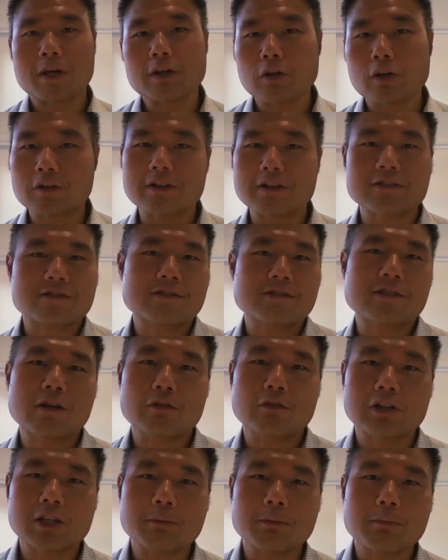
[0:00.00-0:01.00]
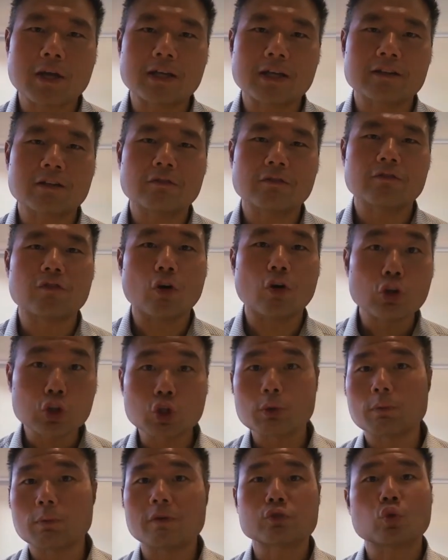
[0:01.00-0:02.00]
not necessarily make the
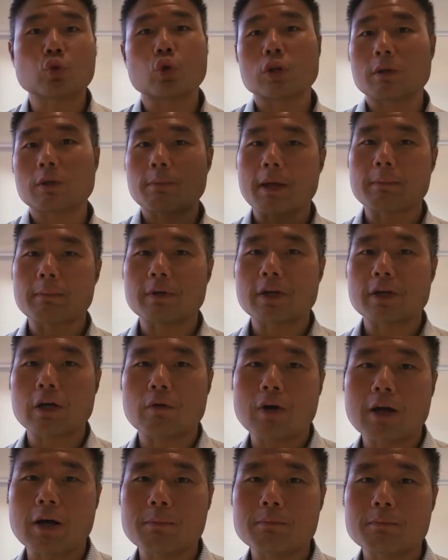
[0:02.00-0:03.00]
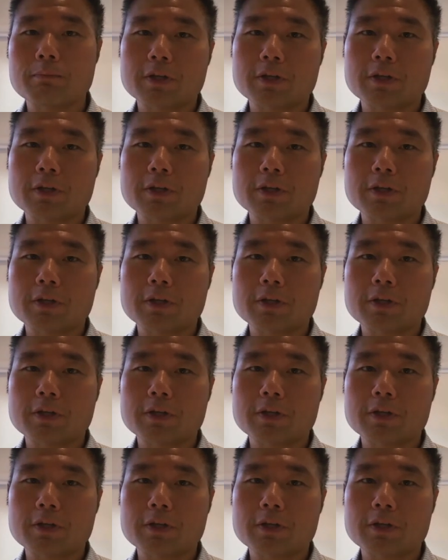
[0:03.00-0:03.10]
volume of toilet paper go up,